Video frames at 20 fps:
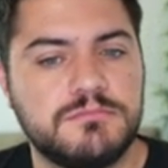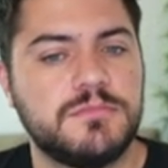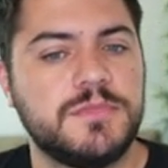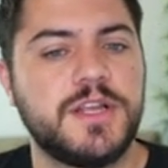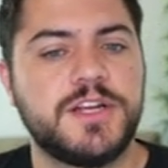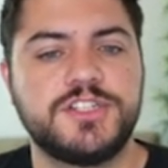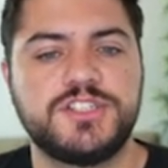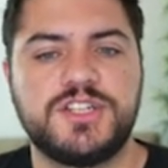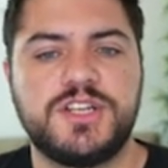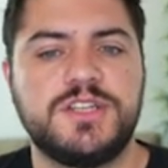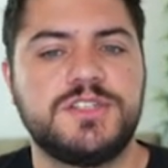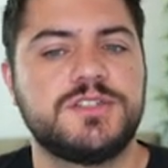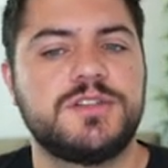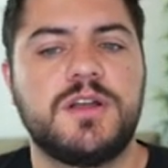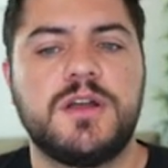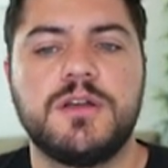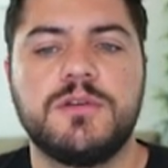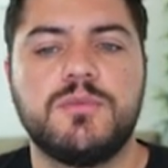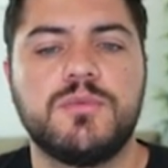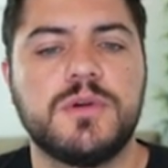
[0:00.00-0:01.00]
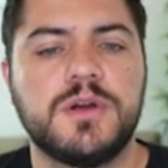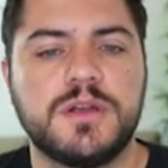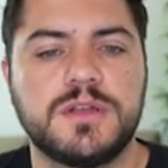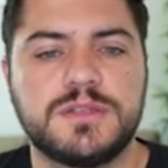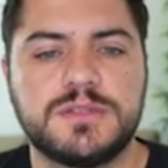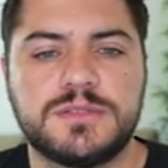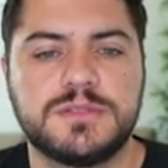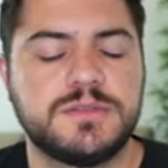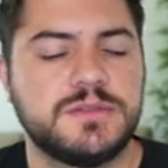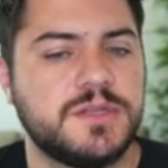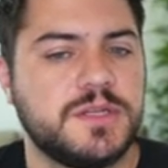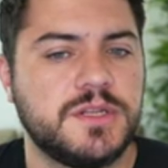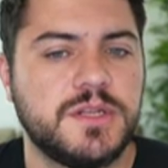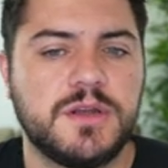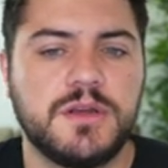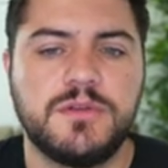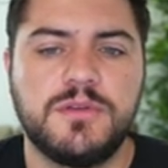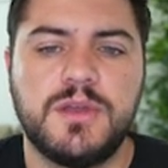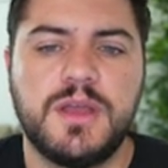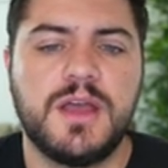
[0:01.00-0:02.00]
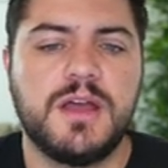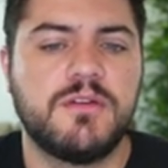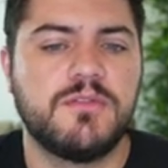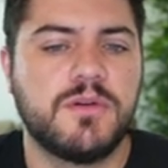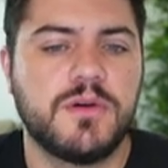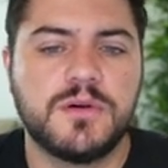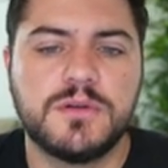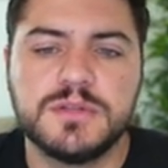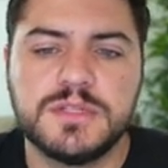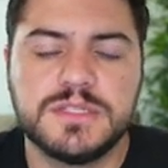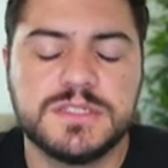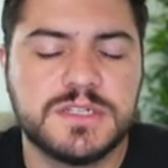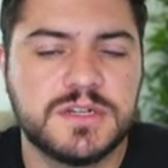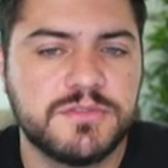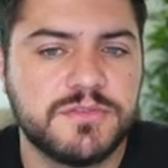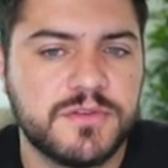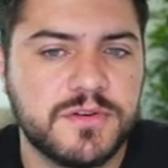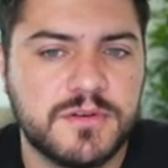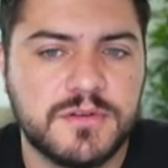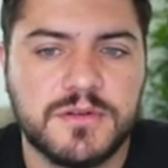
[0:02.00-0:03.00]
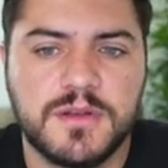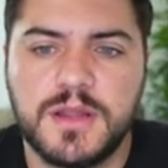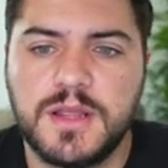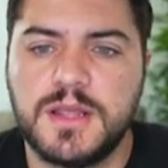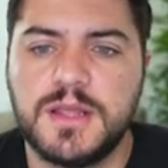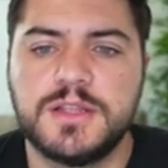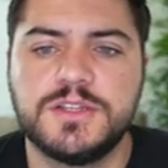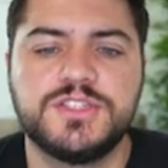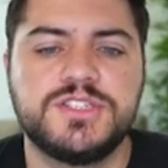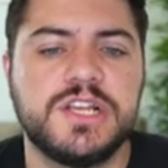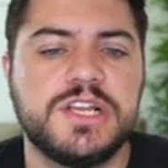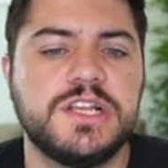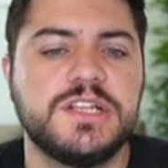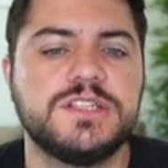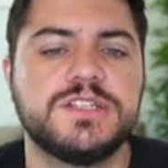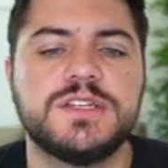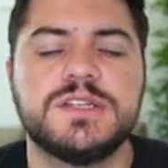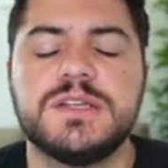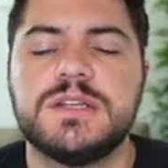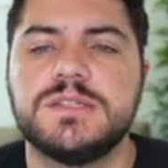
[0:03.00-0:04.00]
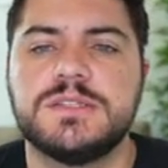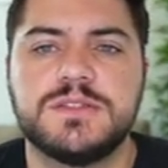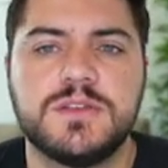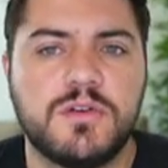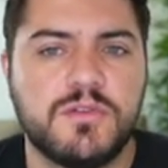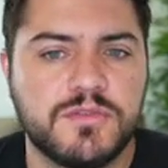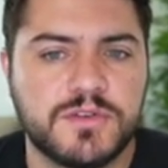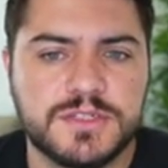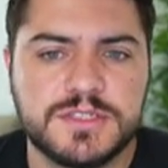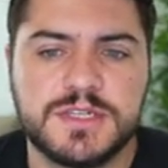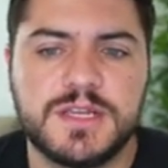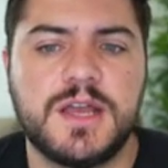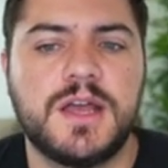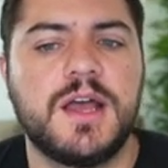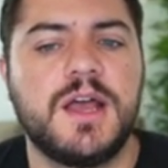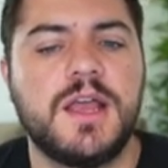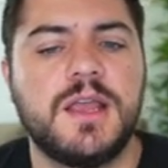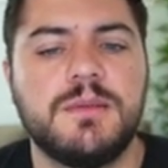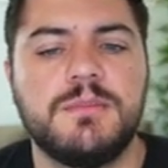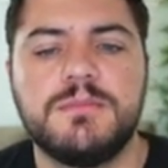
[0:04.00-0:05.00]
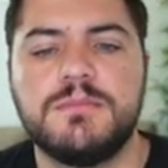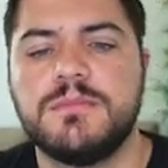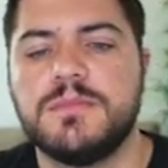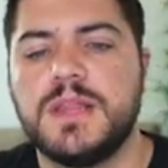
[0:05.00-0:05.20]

their change log works. You know, you have all the different changes over time.